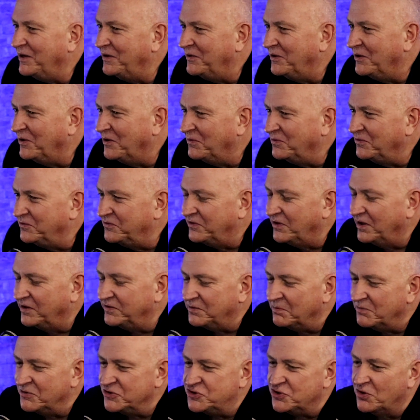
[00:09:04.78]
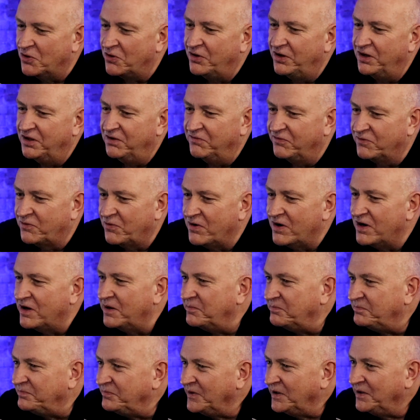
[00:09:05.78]
knows that the majority of
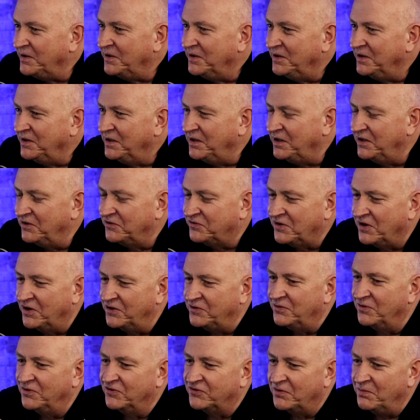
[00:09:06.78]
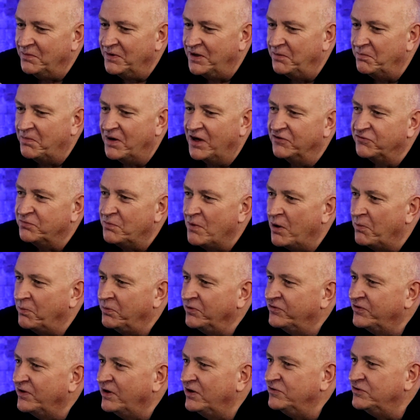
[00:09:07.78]
crime in this country is committed by a small
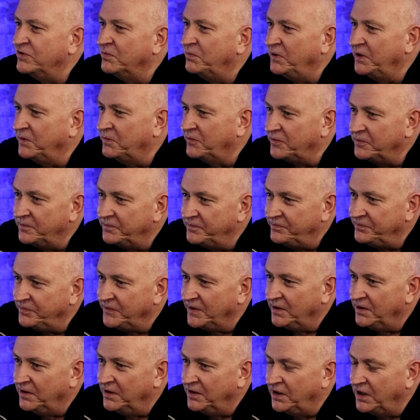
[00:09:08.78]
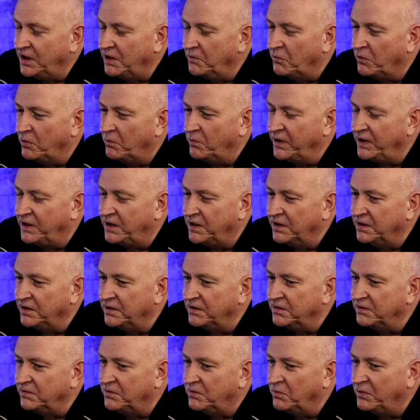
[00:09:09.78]
percentage of people. Mm-hmm. And when we
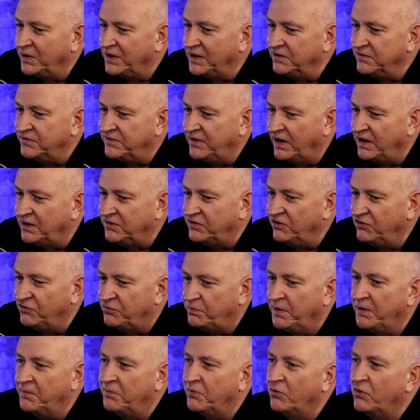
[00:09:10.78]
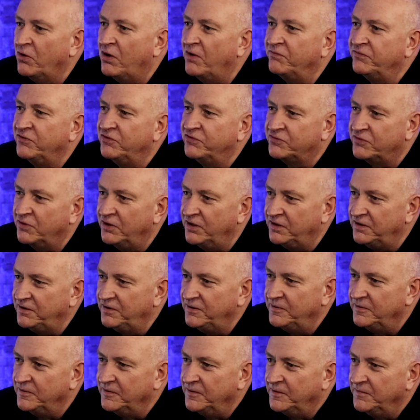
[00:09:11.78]
can take these people off the street,
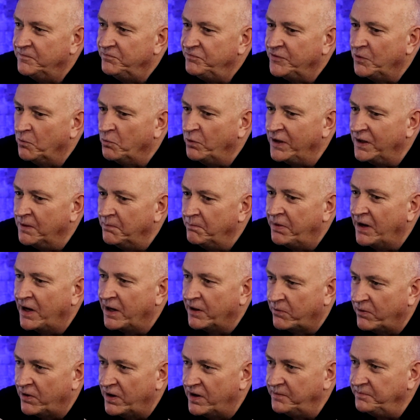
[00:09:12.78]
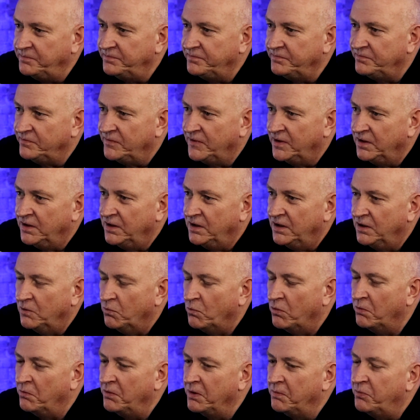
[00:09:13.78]
we impact crime.
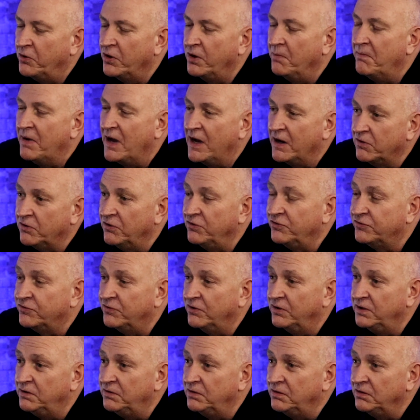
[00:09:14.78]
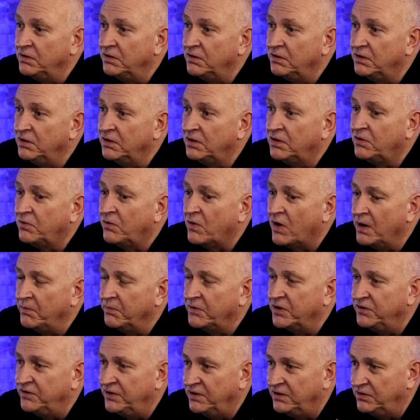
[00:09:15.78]
Mm-hmm. When we put them back on the street, crime
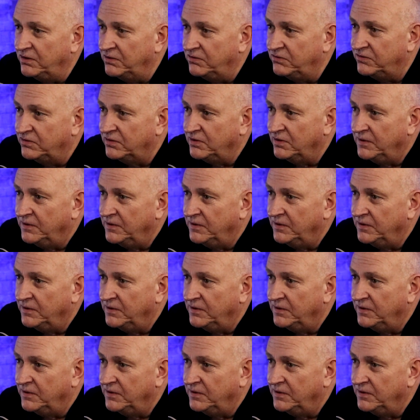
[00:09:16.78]
continues.